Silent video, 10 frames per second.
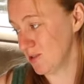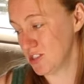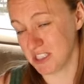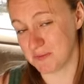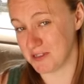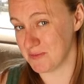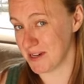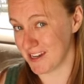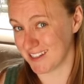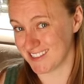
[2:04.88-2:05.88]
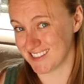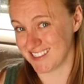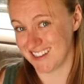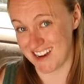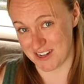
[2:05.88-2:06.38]
Which leads me to my
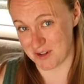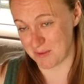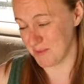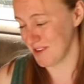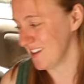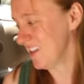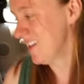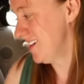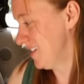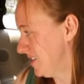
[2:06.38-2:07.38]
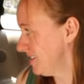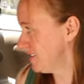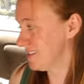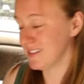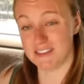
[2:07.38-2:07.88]
next item. This
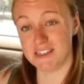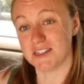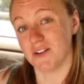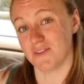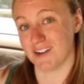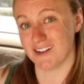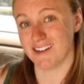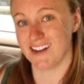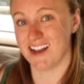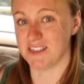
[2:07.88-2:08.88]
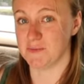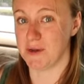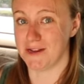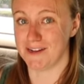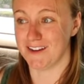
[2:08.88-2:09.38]
seat cover has
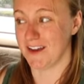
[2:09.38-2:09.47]
been